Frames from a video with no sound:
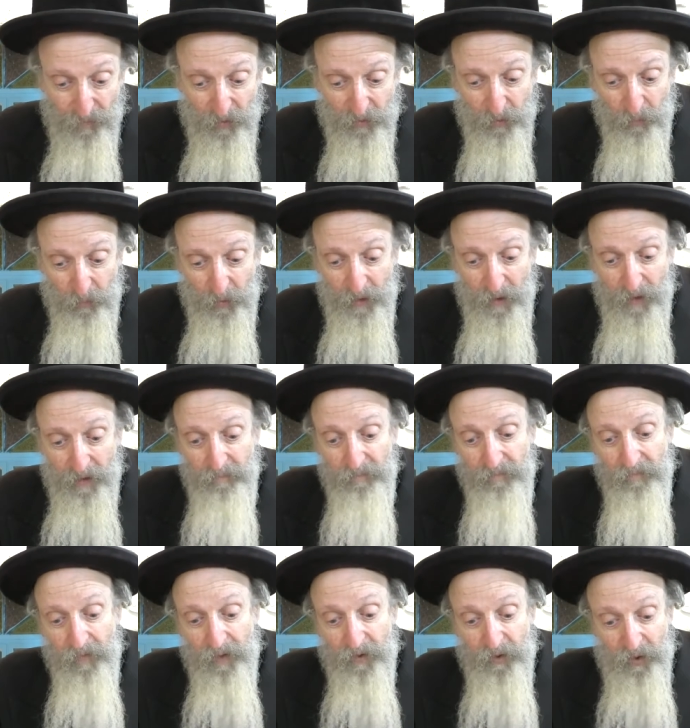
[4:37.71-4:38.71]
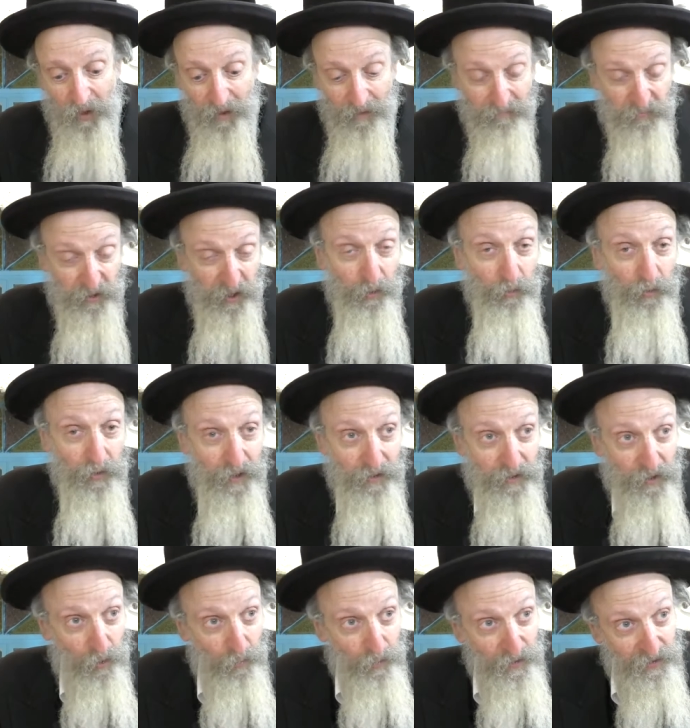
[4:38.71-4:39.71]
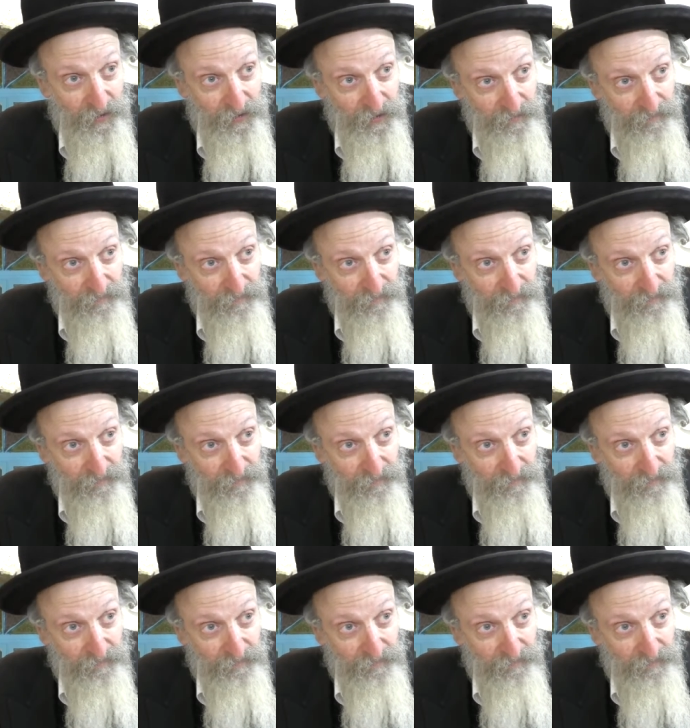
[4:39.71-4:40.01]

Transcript: So really, in general, he's always